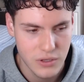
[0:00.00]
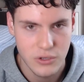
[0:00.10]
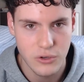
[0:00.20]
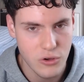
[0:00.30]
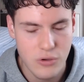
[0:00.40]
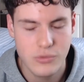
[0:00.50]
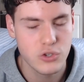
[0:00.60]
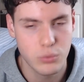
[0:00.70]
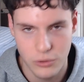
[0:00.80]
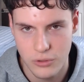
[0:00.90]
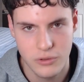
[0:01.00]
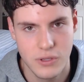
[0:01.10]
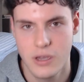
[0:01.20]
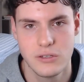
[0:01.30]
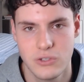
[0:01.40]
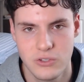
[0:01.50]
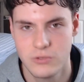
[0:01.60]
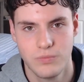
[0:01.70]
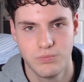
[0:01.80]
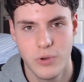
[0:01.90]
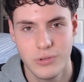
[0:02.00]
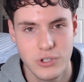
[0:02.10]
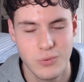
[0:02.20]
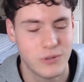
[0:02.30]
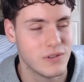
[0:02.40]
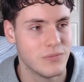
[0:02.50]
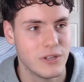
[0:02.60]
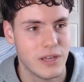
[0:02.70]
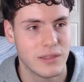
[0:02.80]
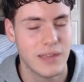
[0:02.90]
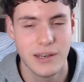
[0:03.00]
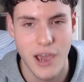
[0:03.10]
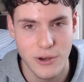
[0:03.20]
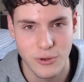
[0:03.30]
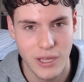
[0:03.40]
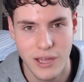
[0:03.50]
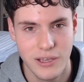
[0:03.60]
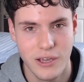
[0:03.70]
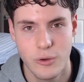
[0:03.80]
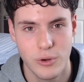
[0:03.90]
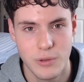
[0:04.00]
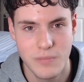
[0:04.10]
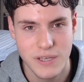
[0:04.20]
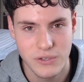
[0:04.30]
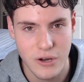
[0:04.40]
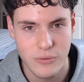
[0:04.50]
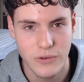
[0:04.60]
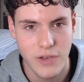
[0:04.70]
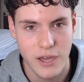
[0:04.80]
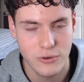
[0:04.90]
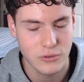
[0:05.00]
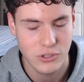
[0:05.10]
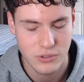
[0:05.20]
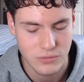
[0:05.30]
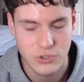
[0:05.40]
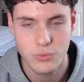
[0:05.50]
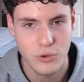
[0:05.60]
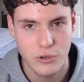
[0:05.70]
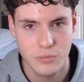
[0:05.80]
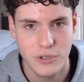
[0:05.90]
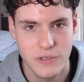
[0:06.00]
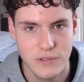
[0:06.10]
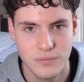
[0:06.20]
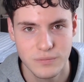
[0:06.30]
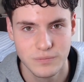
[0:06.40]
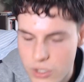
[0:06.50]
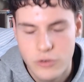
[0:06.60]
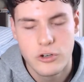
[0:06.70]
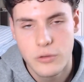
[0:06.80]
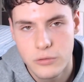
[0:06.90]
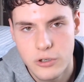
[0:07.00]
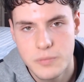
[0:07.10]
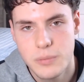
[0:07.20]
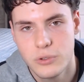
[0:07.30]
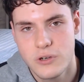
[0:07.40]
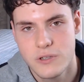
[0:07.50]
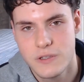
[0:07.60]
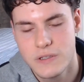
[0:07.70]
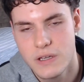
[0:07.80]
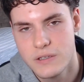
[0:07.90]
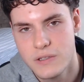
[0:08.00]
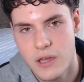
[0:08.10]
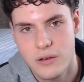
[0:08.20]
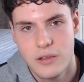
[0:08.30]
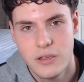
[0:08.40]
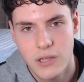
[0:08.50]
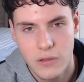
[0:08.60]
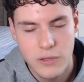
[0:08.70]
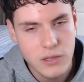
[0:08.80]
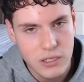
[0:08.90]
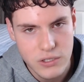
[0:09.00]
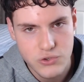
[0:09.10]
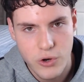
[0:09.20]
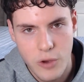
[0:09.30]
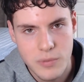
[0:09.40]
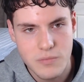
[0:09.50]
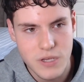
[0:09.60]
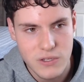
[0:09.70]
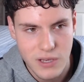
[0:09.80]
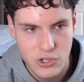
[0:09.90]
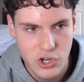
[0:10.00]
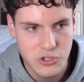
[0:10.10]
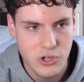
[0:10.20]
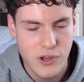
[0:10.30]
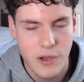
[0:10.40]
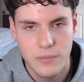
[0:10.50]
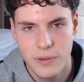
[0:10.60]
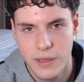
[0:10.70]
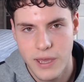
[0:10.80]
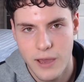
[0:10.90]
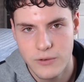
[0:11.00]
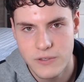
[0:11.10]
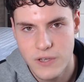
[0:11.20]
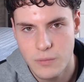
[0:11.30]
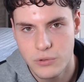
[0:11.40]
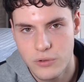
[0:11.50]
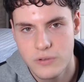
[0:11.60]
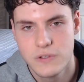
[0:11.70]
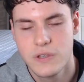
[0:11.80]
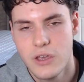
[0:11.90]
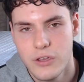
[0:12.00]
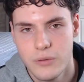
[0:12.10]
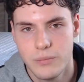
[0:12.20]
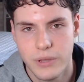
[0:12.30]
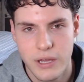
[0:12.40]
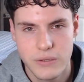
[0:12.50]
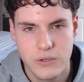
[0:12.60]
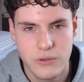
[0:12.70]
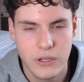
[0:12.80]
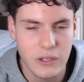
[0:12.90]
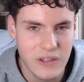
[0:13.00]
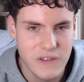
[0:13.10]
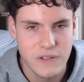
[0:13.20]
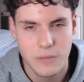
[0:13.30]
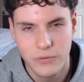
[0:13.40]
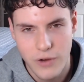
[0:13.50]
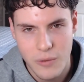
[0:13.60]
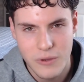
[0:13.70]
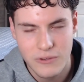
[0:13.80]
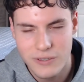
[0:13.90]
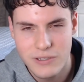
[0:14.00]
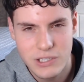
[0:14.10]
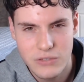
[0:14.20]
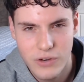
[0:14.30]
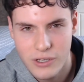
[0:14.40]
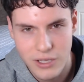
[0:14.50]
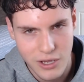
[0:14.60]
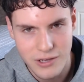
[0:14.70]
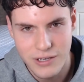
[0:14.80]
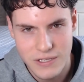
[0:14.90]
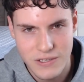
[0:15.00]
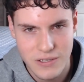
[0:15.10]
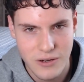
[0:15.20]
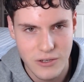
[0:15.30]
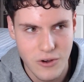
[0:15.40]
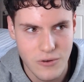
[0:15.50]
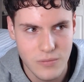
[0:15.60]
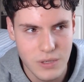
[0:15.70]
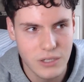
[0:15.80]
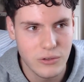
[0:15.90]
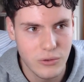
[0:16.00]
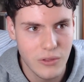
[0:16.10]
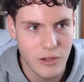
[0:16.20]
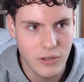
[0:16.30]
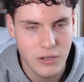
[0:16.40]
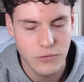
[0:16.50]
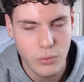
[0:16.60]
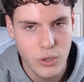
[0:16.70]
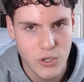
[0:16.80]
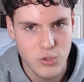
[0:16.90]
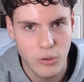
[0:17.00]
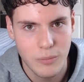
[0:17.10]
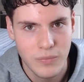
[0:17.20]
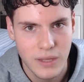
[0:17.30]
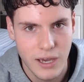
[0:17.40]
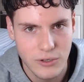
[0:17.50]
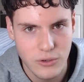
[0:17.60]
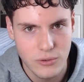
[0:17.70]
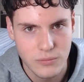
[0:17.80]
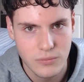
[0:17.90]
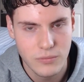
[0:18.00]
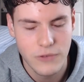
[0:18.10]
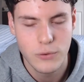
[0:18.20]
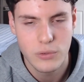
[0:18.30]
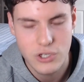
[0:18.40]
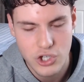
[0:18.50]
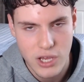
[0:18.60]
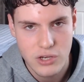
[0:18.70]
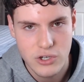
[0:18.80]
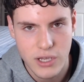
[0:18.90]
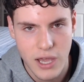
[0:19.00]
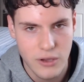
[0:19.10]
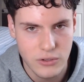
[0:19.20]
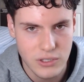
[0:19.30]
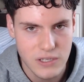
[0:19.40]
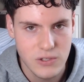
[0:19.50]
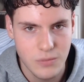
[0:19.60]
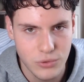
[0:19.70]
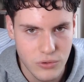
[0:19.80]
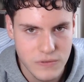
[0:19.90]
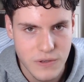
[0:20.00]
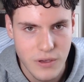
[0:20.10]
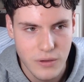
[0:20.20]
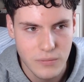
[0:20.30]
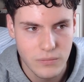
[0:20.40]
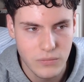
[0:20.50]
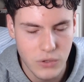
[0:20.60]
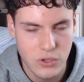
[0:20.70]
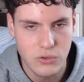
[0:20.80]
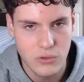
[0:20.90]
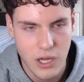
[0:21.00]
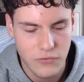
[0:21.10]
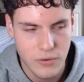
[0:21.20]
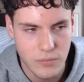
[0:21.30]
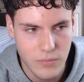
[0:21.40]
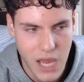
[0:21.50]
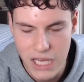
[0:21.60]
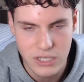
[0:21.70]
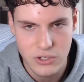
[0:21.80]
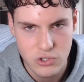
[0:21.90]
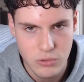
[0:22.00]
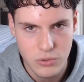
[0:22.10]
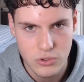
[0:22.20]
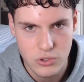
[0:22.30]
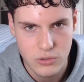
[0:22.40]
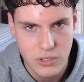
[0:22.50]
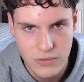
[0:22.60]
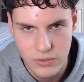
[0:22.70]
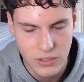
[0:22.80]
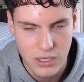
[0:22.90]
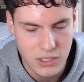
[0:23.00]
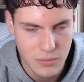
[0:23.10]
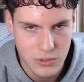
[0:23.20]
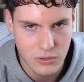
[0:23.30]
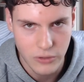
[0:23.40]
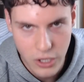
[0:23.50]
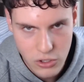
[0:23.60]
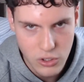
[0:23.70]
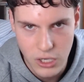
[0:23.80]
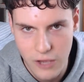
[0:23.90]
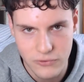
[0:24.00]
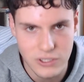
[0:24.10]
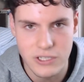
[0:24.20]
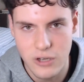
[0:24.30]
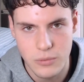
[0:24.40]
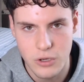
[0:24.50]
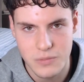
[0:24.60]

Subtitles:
GNOME, just work. Like, I just probably just want something like that. I don't care. Like, I don't want to mess around with at all. Just work, please. What a lot of people don't understand is that they think that distro hopping means like changing up like how your setup looks. But that's only the desktop environment. So it's just very like unnecessary. You don't need to do that. Like, if you want to swap how your if you want to change like how your desktop looks, you could do that from any distribution, even like Debian. Like, you can have a DWM